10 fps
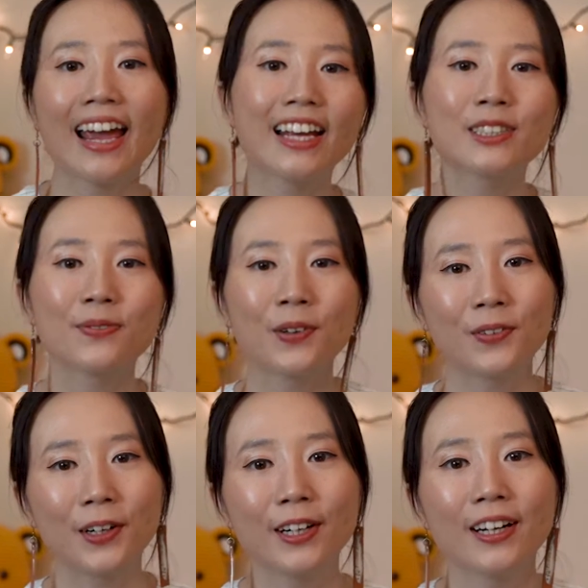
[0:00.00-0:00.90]
Hey, it's
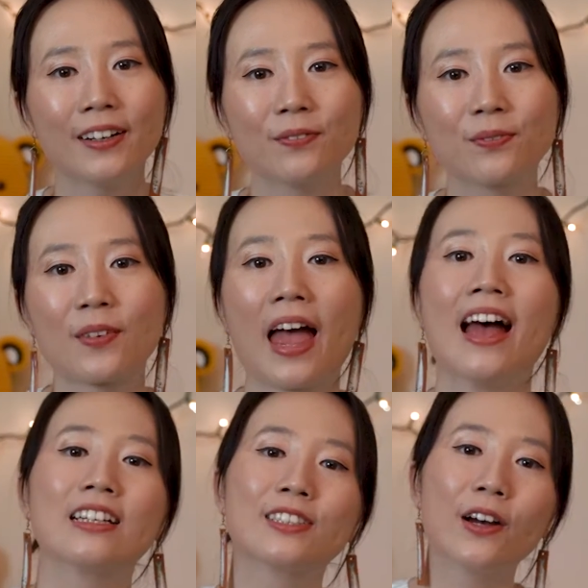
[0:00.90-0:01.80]
Brewbird.
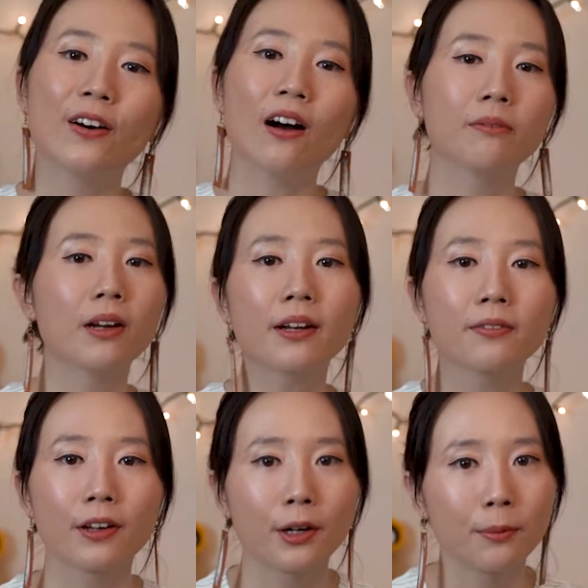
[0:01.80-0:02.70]
So I'm not
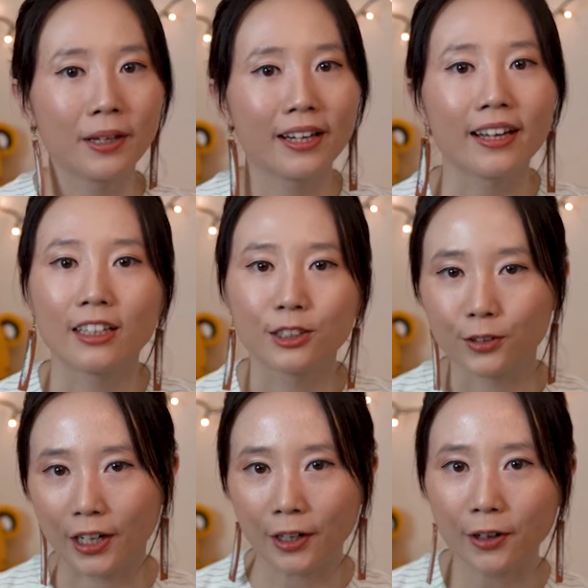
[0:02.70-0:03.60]
a very big
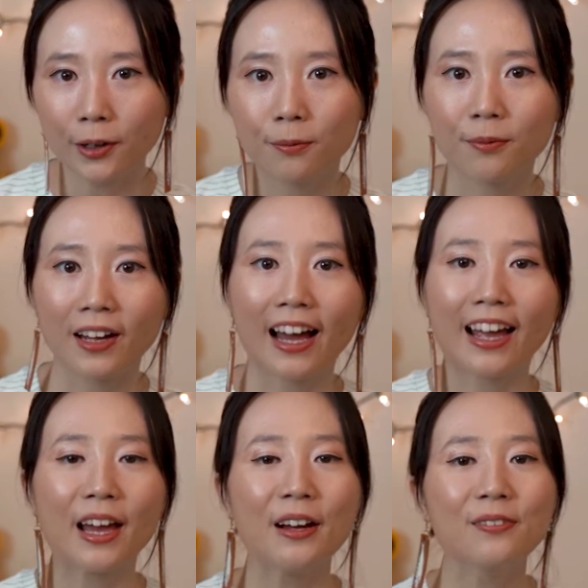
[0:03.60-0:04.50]
drinker, but I
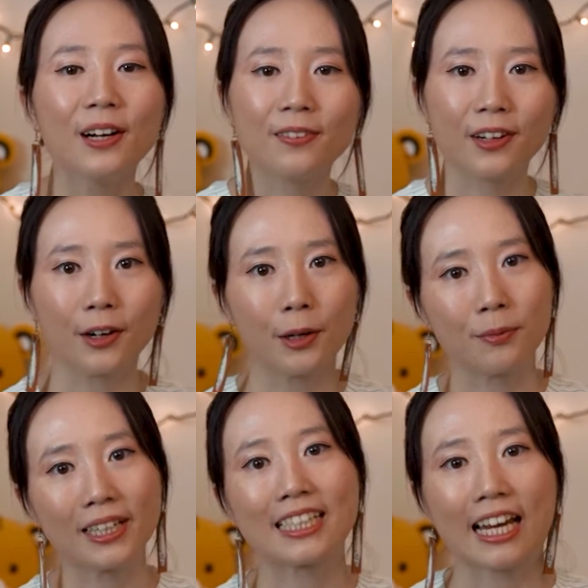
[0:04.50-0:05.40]
am a very
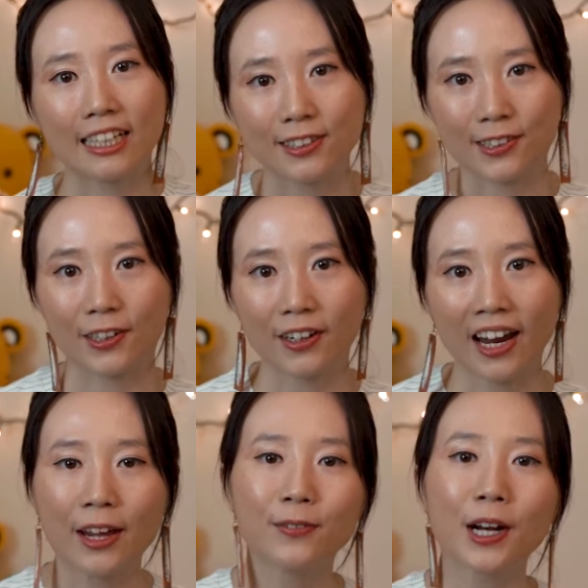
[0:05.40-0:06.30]
big taster.
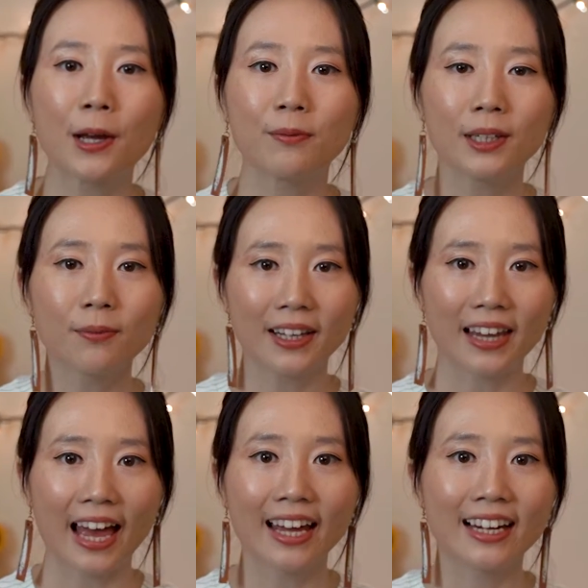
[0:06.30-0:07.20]
And what I mean by
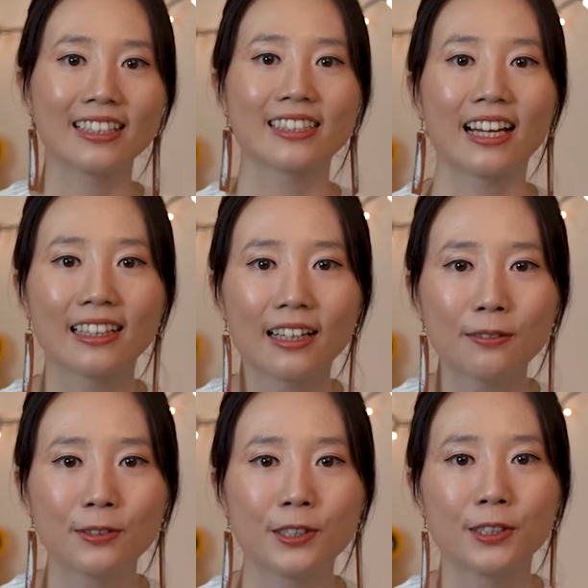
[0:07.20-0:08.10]
that is I
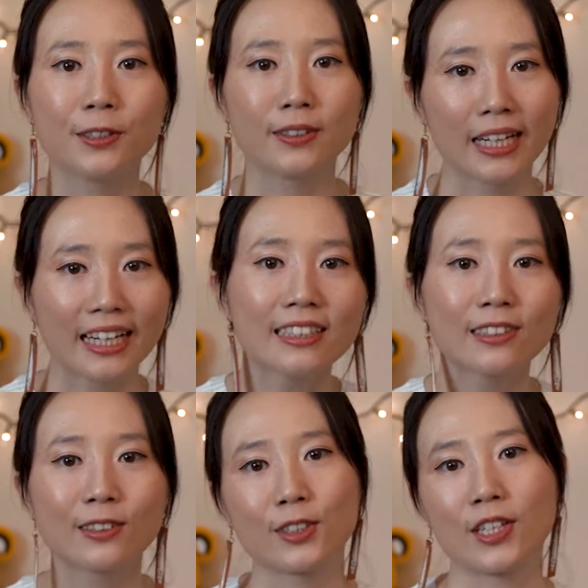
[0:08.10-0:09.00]
love to
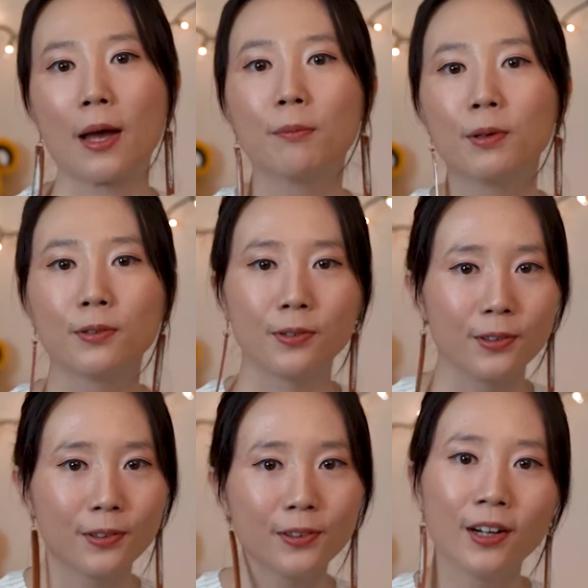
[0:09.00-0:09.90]
taste or sample
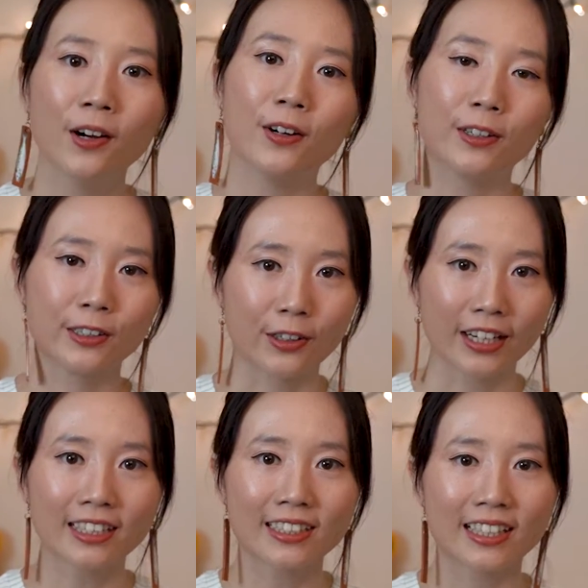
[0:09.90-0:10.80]
food or
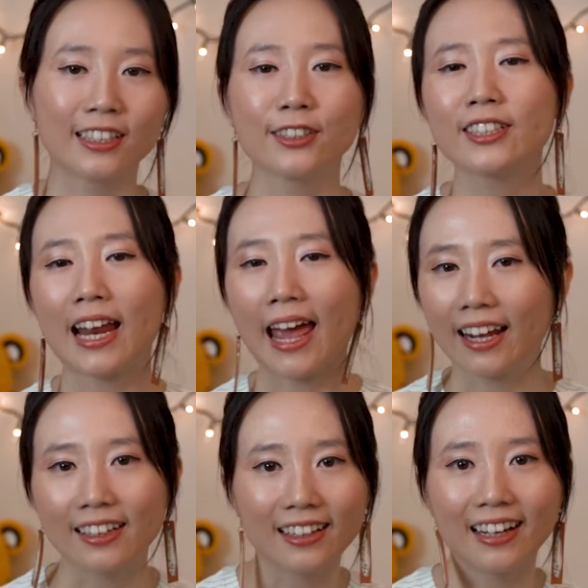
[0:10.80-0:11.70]
drinks and just
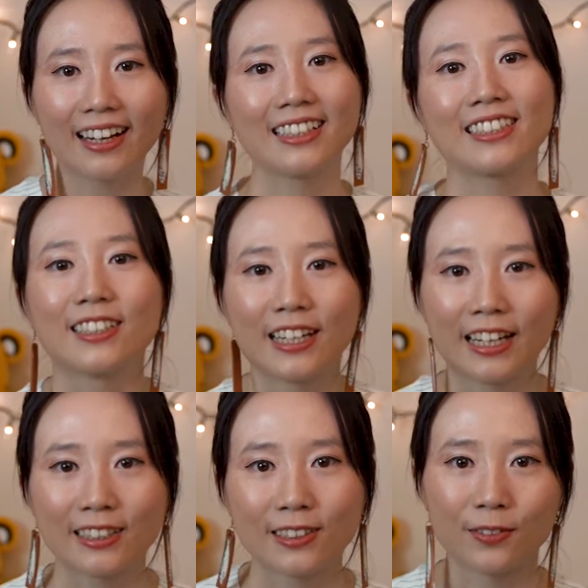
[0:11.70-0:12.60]
analyze the
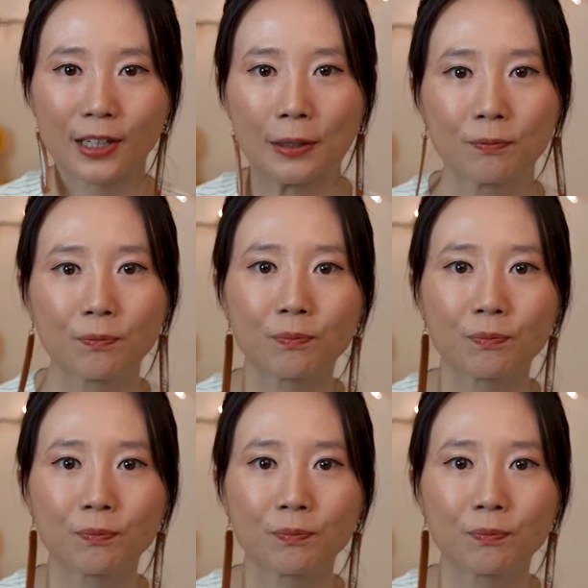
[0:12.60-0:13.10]
taste of it.